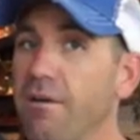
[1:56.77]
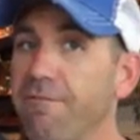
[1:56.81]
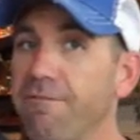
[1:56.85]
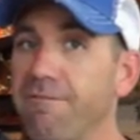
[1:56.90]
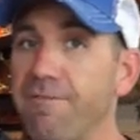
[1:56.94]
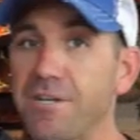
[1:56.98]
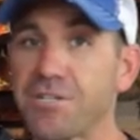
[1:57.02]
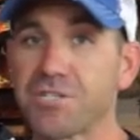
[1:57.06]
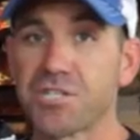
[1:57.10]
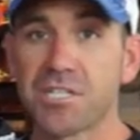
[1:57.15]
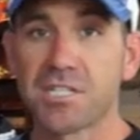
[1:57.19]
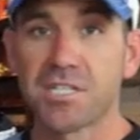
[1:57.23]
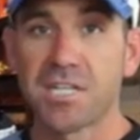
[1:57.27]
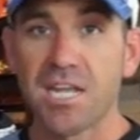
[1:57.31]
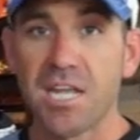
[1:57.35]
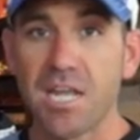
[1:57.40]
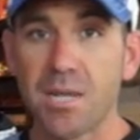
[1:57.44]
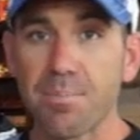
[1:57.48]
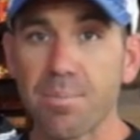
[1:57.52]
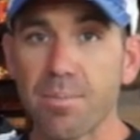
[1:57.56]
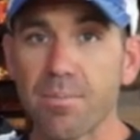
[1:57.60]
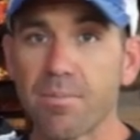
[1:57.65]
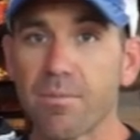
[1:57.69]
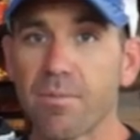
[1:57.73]
fish it
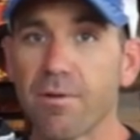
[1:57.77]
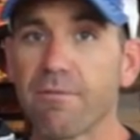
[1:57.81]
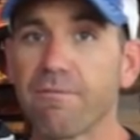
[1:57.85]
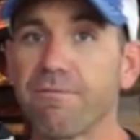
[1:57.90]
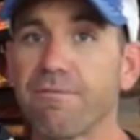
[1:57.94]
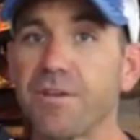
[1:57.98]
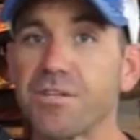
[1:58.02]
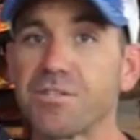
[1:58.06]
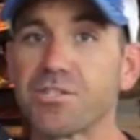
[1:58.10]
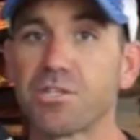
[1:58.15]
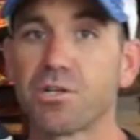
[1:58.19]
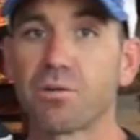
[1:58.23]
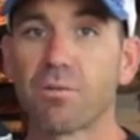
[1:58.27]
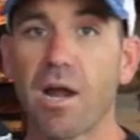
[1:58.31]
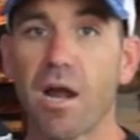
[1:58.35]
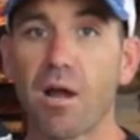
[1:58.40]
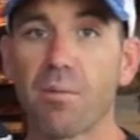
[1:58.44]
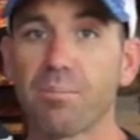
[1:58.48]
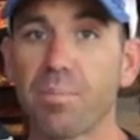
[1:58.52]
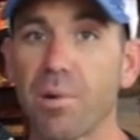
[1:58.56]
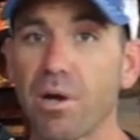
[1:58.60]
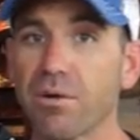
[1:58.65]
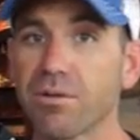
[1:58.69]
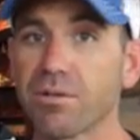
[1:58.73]
deep, fish it
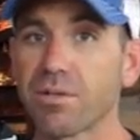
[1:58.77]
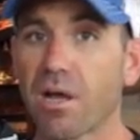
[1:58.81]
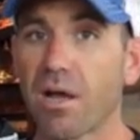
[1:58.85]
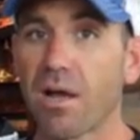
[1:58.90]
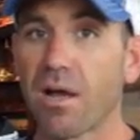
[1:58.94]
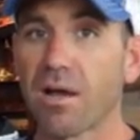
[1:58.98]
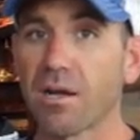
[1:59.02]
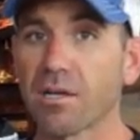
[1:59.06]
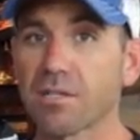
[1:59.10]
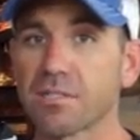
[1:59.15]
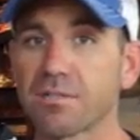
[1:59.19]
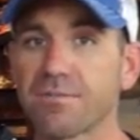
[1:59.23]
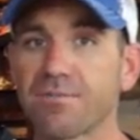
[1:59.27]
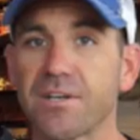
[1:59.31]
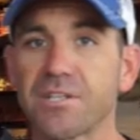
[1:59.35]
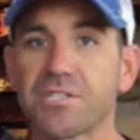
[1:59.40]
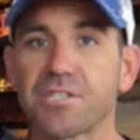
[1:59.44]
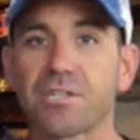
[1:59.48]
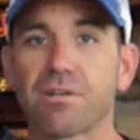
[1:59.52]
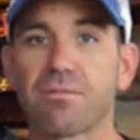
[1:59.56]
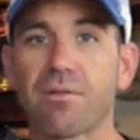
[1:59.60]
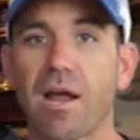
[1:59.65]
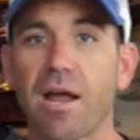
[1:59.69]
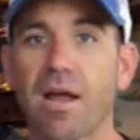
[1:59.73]
around boat docks, fish
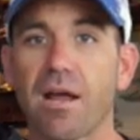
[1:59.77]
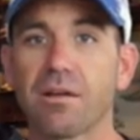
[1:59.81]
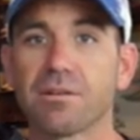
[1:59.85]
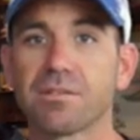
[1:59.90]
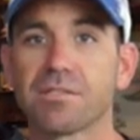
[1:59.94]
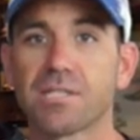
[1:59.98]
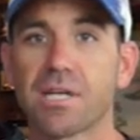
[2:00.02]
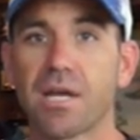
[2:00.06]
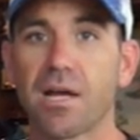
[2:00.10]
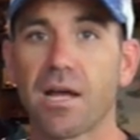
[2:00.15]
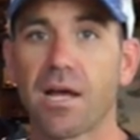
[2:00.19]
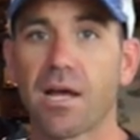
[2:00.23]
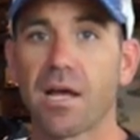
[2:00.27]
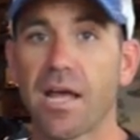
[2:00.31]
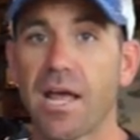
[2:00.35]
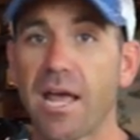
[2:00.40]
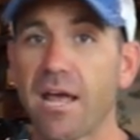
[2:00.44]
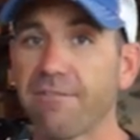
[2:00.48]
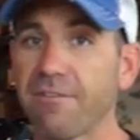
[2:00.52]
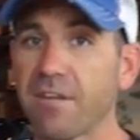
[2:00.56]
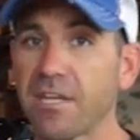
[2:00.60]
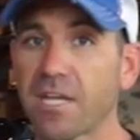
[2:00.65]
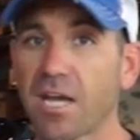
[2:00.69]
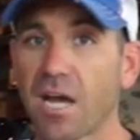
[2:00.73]
it around
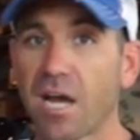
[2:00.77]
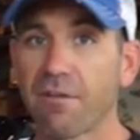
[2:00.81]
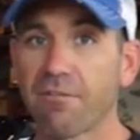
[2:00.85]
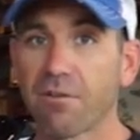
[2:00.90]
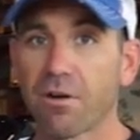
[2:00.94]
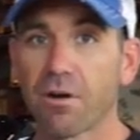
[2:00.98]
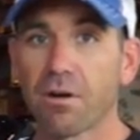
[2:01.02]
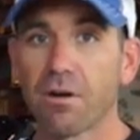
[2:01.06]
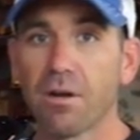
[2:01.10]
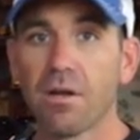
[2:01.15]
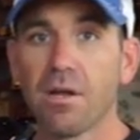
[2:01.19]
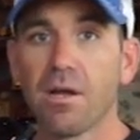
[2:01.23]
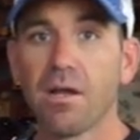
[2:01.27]
heavy cover,